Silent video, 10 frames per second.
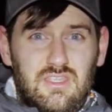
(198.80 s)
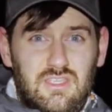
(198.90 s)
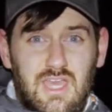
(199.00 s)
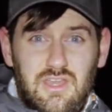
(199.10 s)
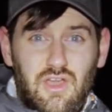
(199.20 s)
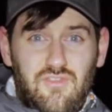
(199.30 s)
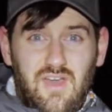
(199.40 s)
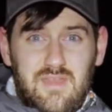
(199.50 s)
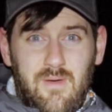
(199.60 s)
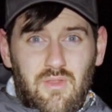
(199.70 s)
you get
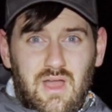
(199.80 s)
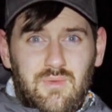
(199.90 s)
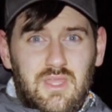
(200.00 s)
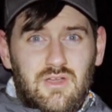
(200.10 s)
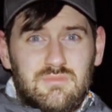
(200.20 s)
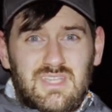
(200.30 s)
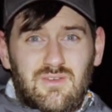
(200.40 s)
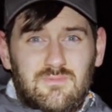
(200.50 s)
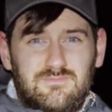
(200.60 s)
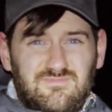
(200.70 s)
notified about that when it comes
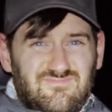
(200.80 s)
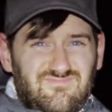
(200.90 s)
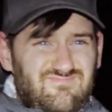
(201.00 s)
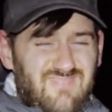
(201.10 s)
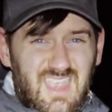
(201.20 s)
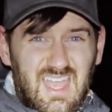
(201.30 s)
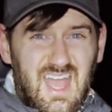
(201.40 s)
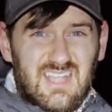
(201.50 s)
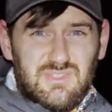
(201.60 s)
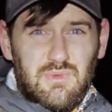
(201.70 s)
out.
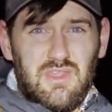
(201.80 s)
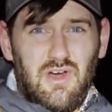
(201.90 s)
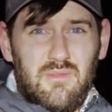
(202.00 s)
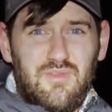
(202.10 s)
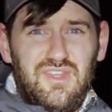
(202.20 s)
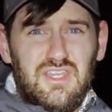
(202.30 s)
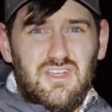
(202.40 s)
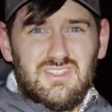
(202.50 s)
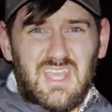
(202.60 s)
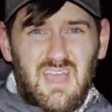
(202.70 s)
As with all my
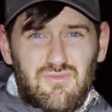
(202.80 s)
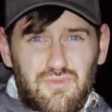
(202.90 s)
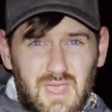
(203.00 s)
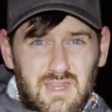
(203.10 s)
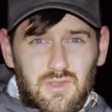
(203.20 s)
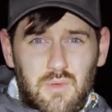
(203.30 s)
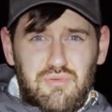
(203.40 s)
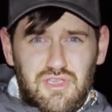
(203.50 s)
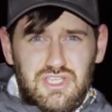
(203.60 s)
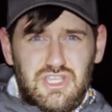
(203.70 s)
videos, I really do
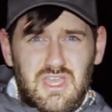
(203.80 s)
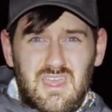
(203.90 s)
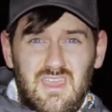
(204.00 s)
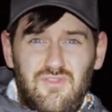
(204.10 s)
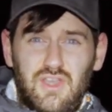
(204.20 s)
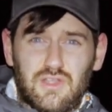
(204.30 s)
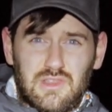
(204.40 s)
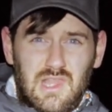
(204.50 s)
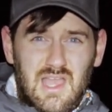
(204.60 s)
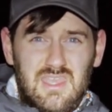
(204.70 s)
appreciate it if you could
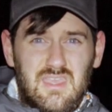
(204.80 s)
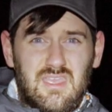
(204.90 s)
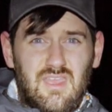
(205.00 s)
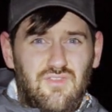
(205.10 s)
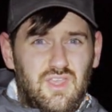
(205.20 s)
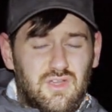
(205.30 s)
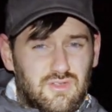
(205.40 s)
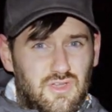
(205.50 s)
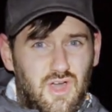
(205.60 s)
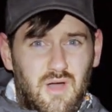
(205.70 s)
like, if you
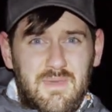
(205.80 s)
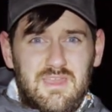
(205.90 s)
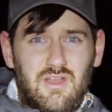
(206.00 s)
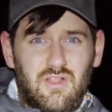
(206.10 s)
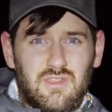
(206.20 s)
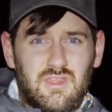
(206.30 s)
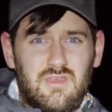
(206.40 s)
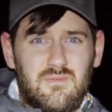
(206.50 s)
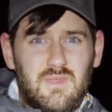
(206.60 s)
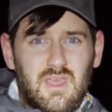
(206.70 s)
could comment on
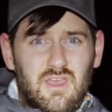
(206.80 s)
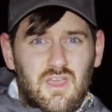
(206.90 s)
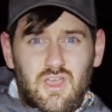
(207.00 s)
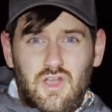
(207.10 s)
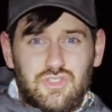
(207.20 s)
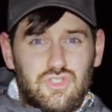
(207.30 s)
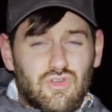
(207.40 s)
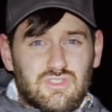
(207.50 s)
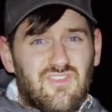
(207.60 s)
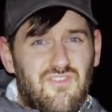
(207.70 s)
them.
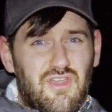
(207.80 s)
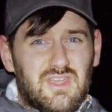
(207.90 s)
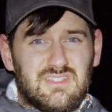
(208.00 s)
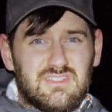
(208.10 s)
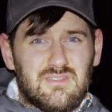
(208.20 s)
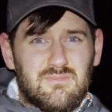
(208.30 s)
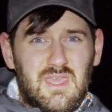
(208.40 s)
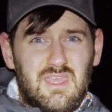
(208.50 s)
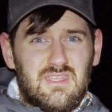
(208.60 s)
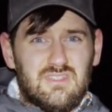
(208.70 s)
Constructive criticism
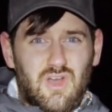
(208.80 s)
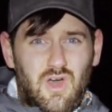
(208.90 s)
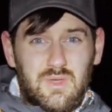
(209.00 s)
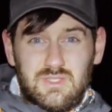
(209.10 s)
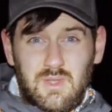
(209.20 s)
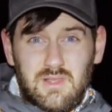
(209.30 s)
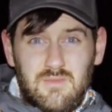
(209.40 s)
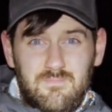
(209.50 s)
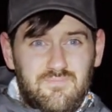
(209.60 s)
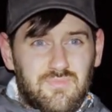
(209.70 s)
is always welcome.